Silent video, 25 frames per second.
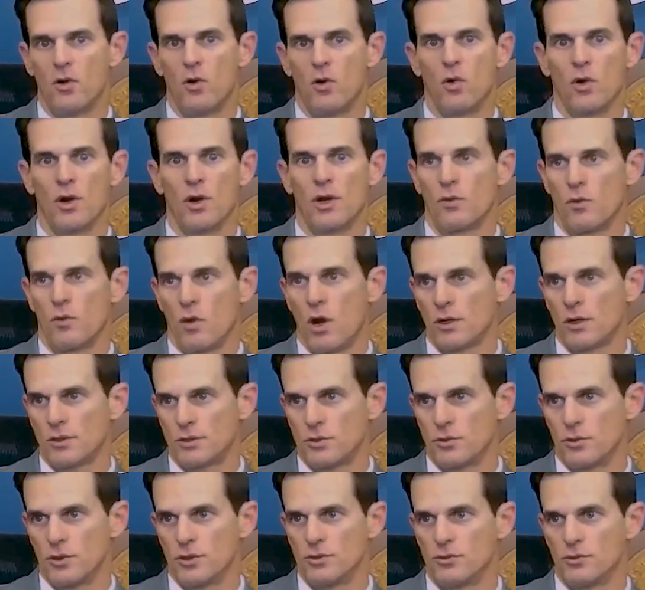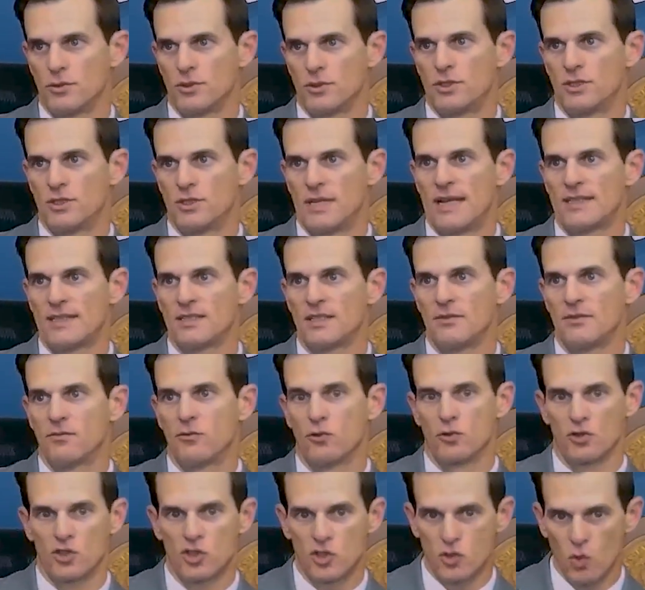or interrogatories, which is asking
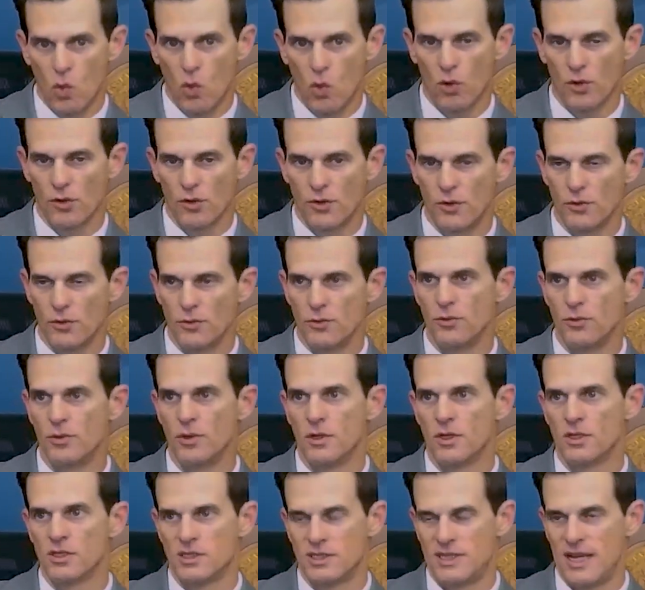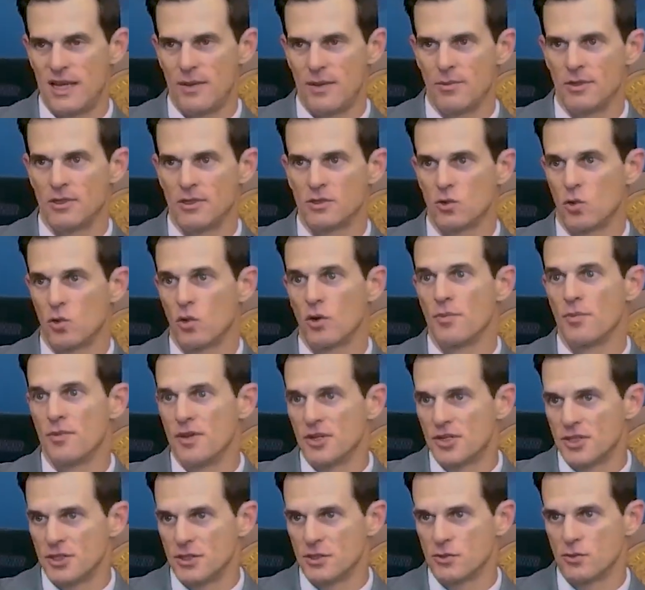for sworn to statements, or
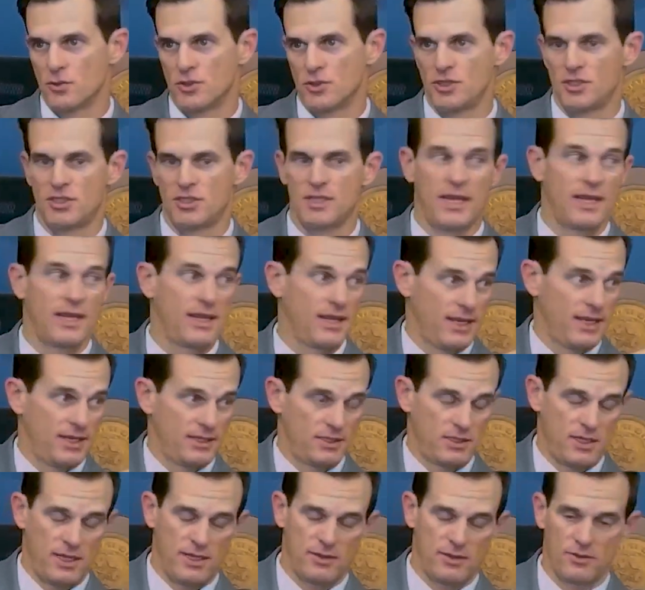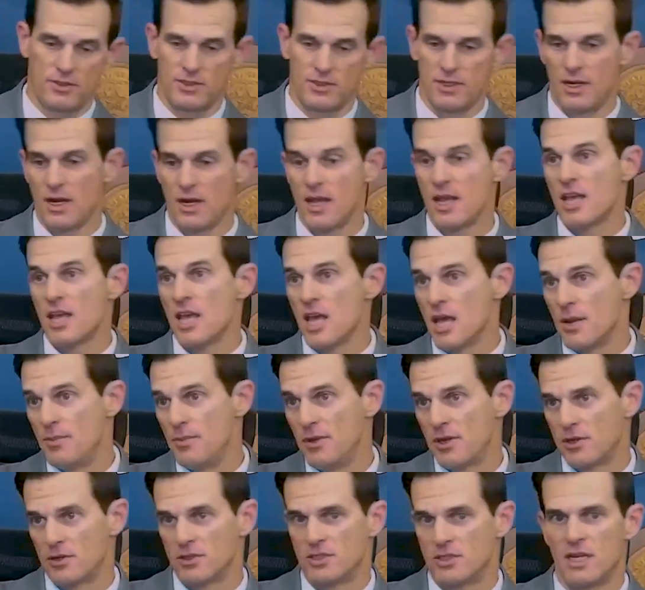admissions, which is saying, as Heather said,
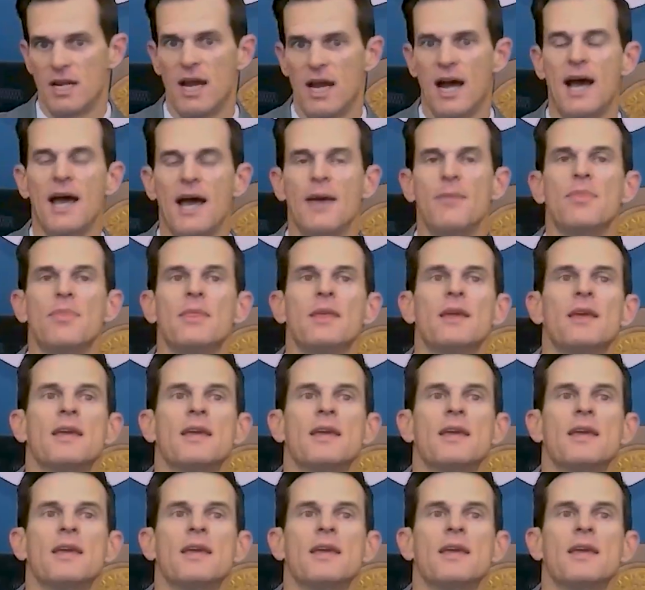admit or deny,